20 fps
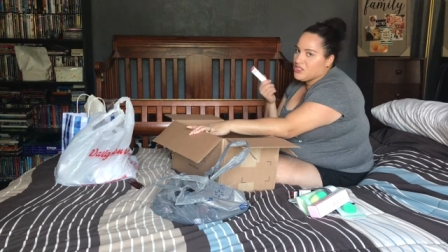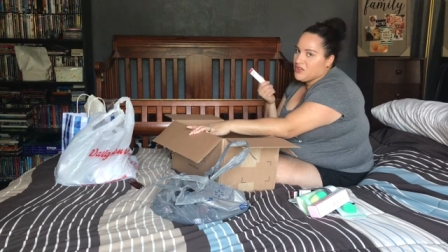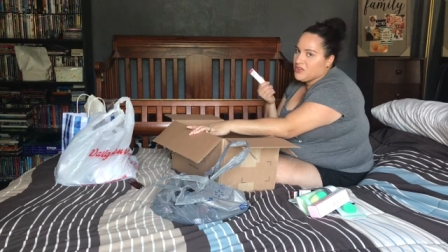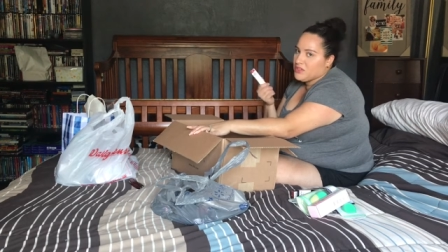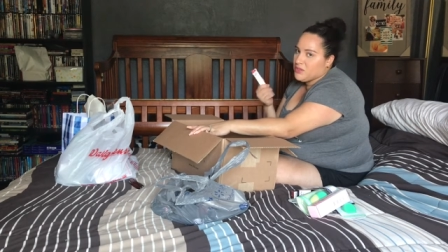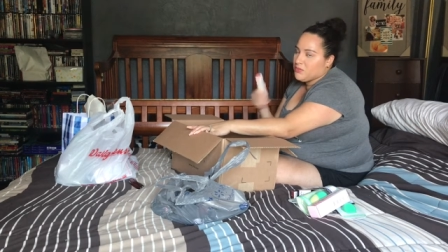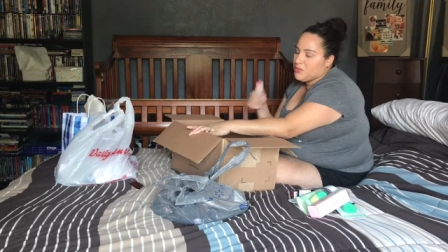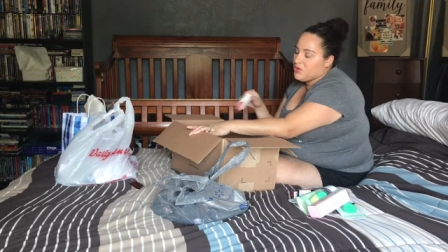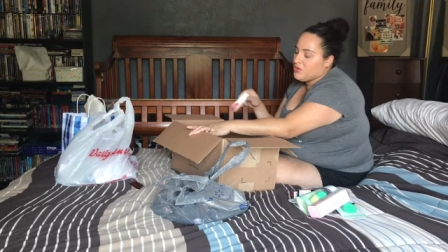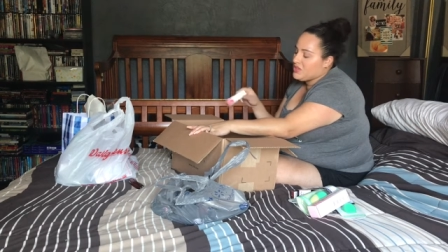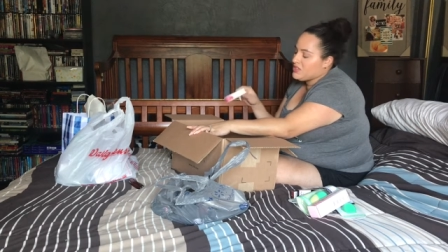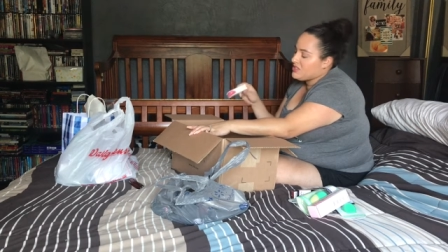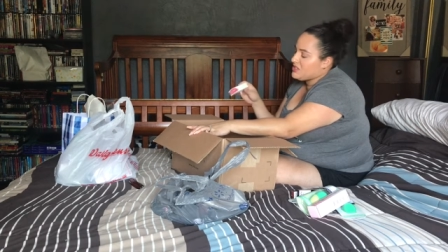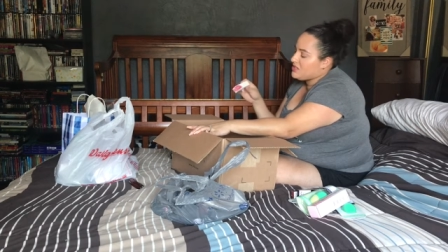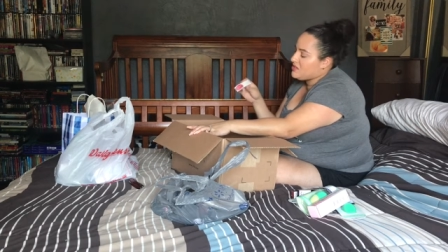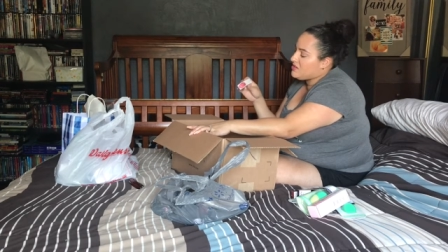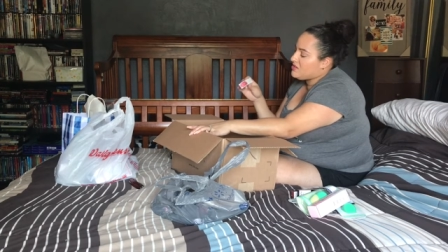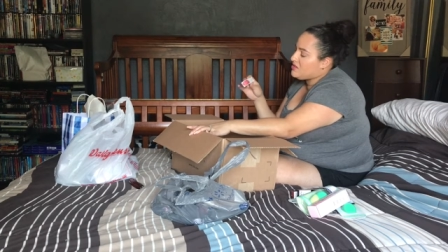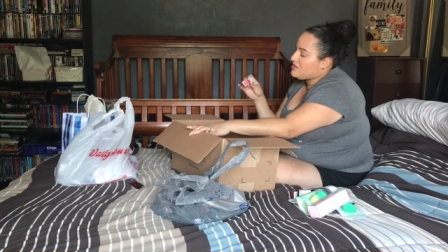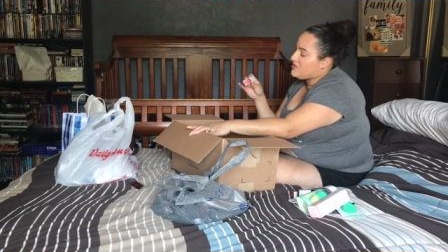during the beauty
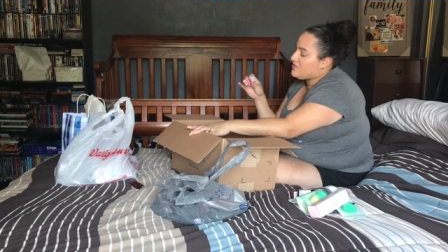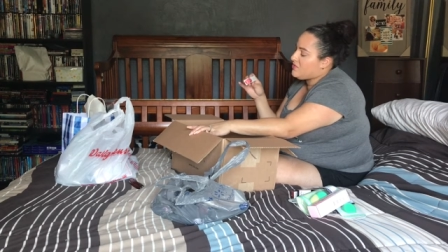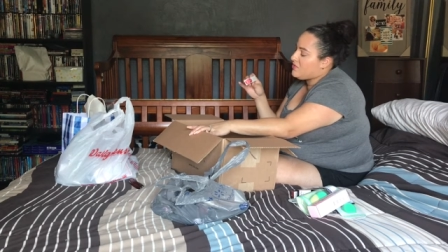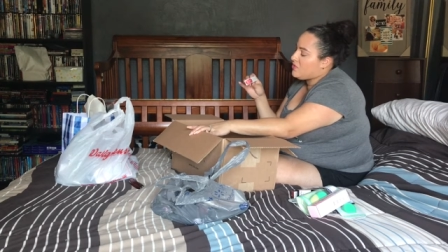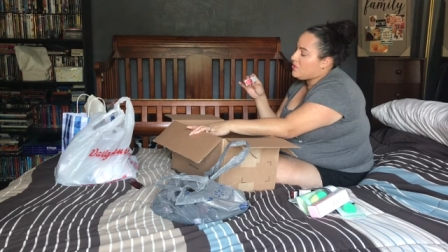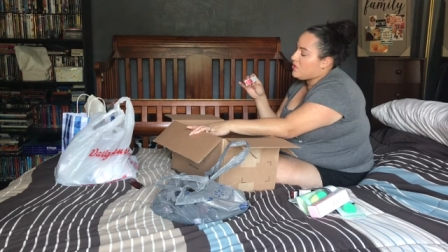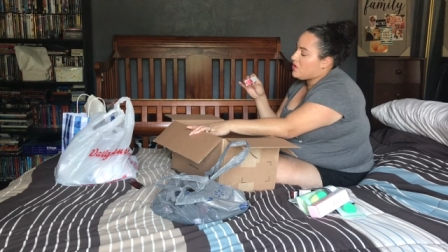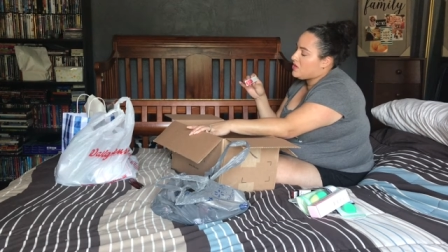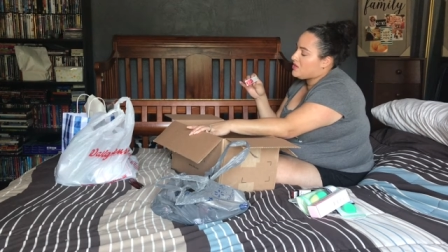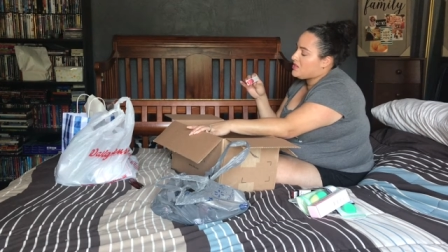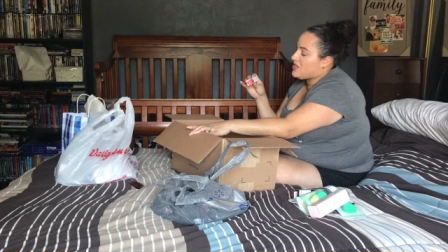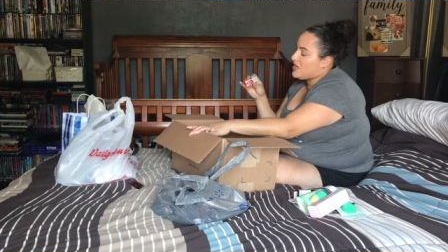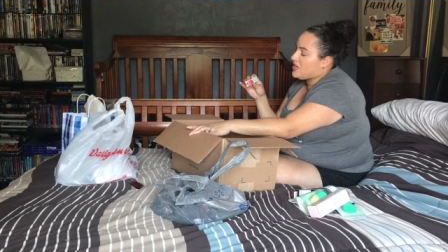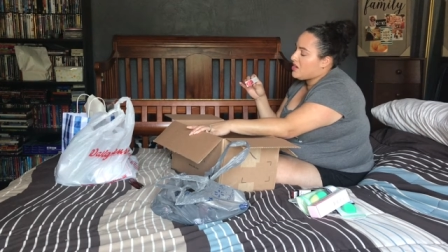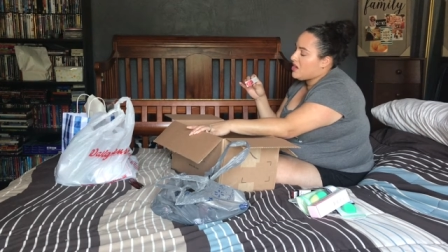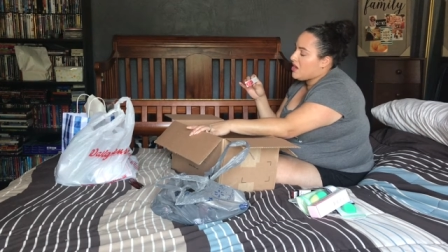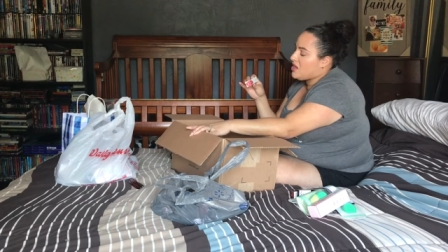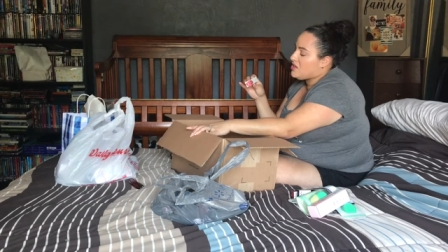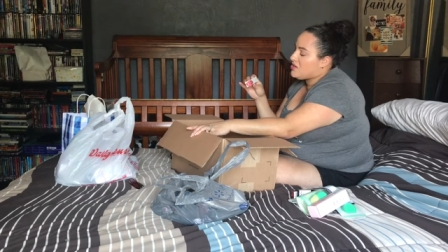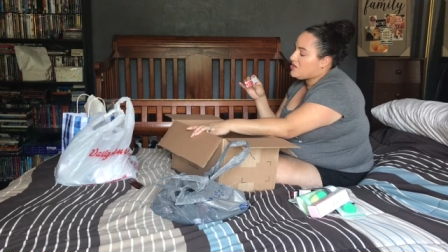steals for
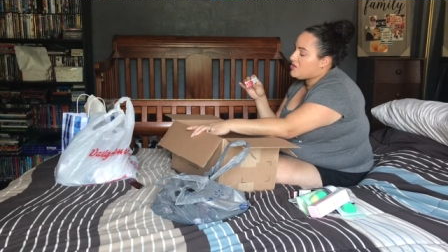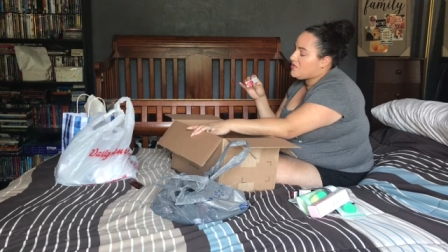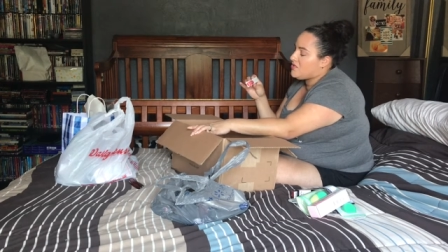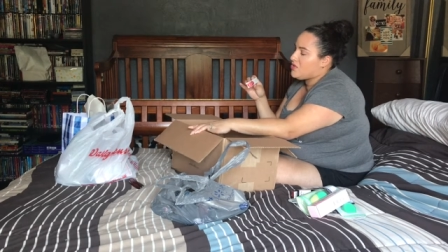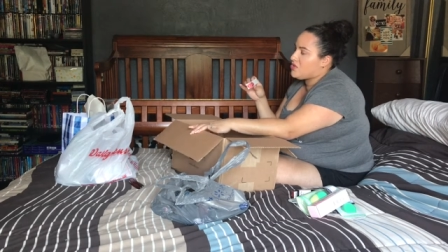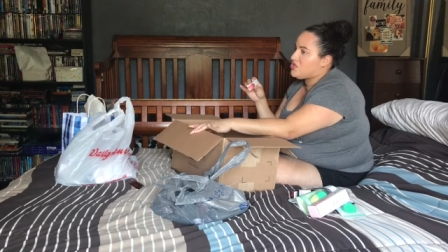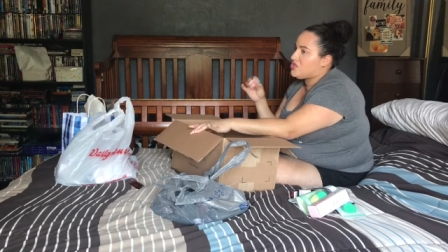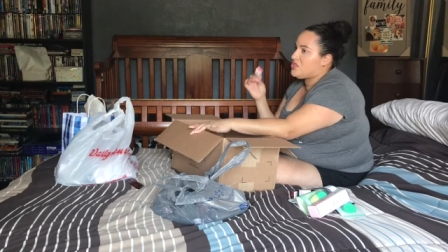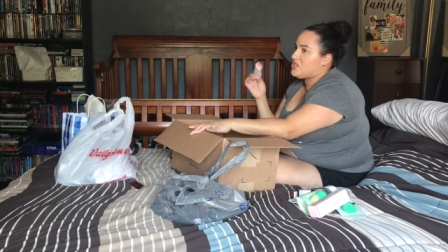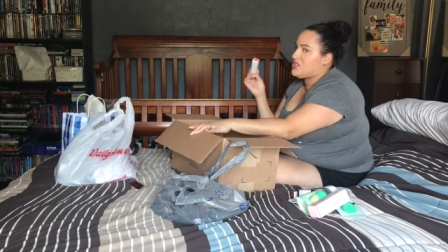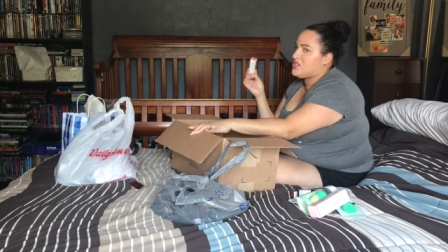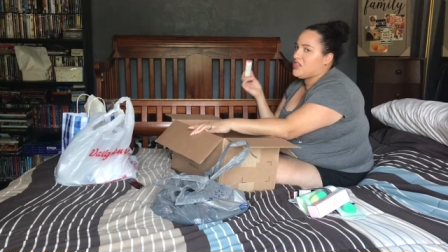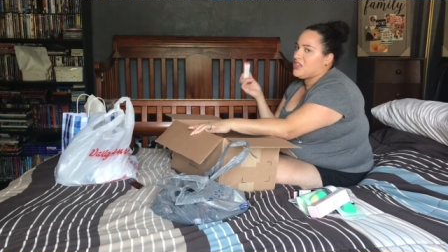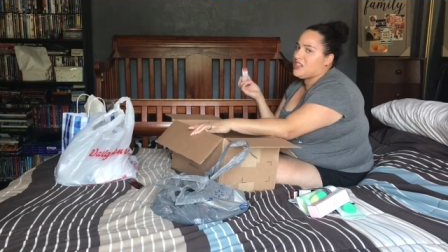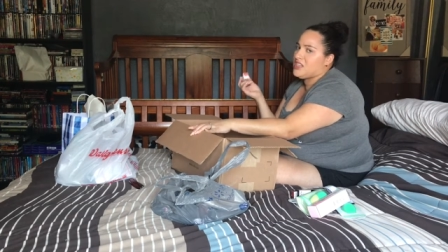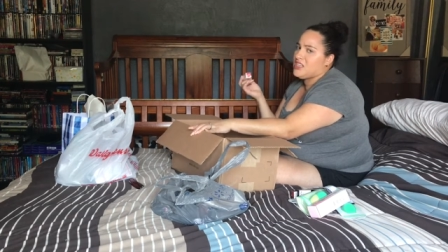$10 versus I